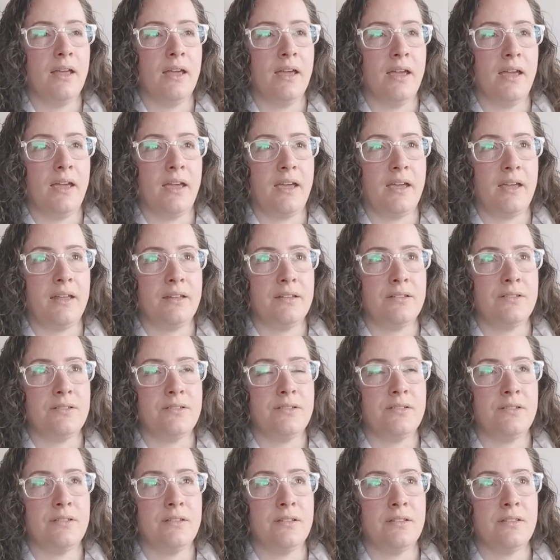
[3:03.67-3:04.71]

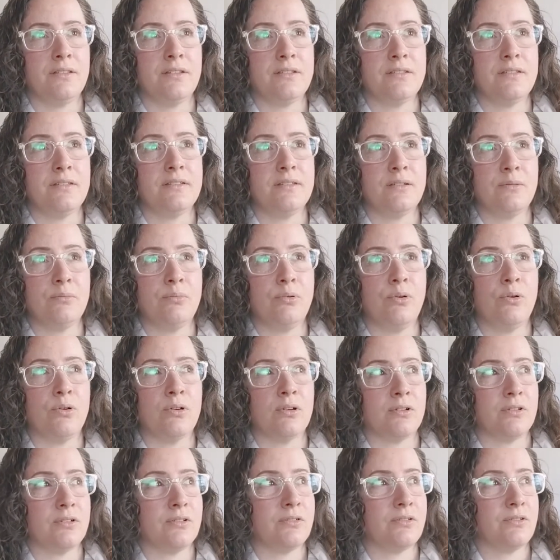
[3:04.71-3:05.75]
And this is
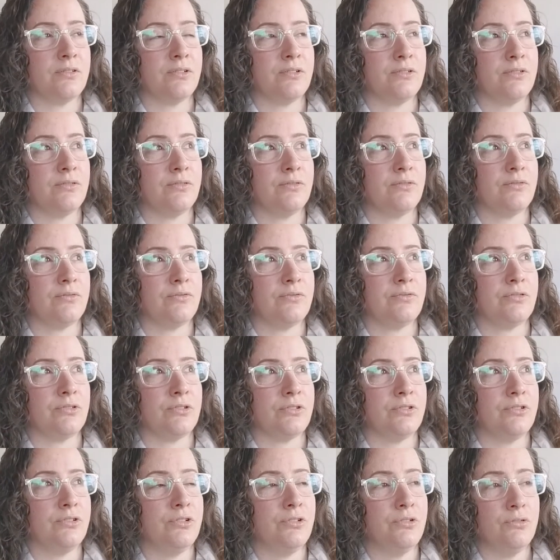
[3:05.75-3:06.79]
important for
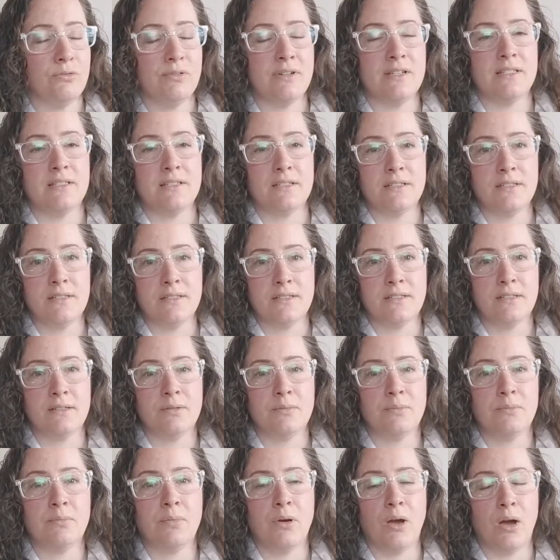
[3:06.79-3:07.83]
two reasons.
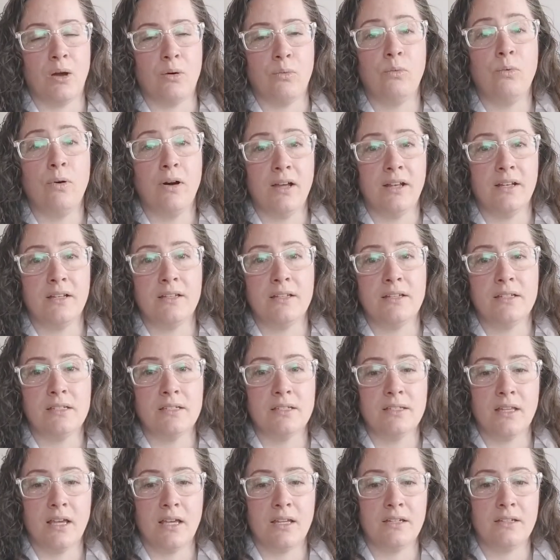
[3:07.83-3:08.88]
One is
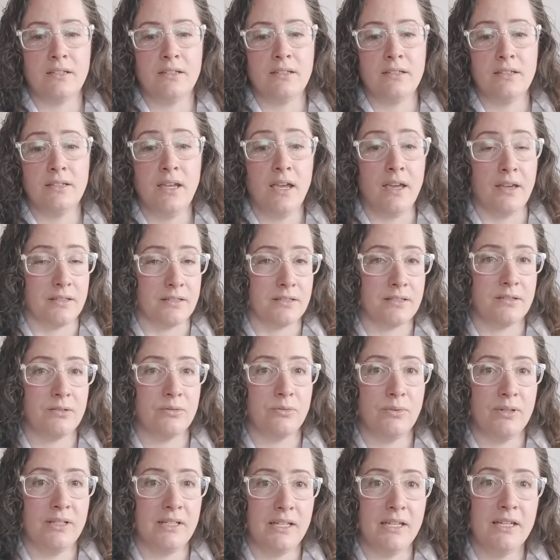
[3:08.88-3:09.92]
that, yes,
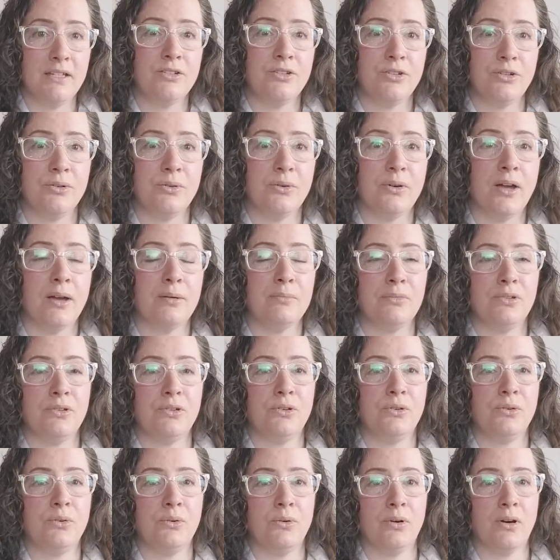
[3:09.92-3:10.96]
we need to come
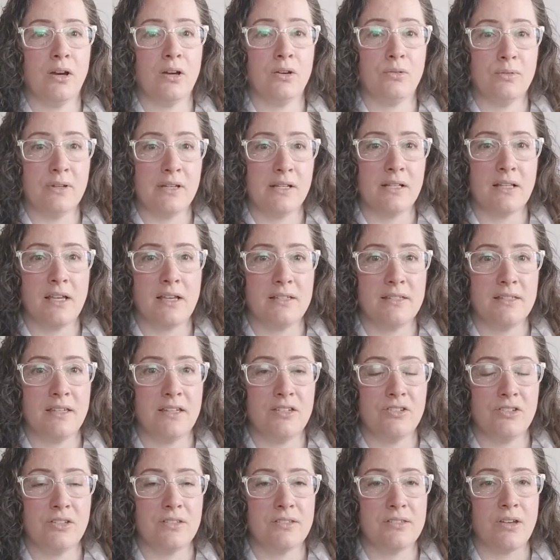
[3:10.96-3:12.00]
to our
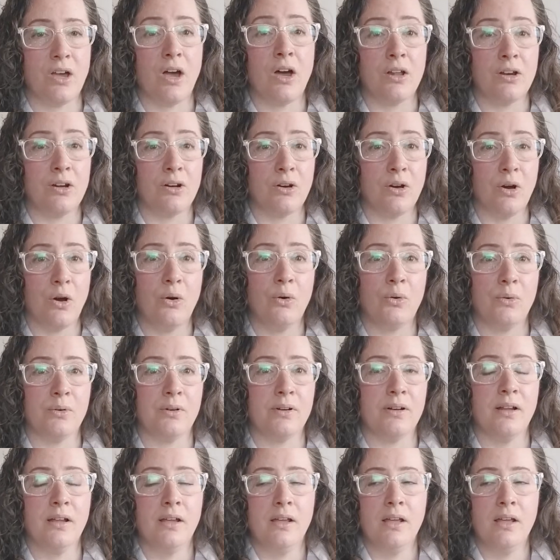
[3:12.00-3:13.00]
realizations on our own.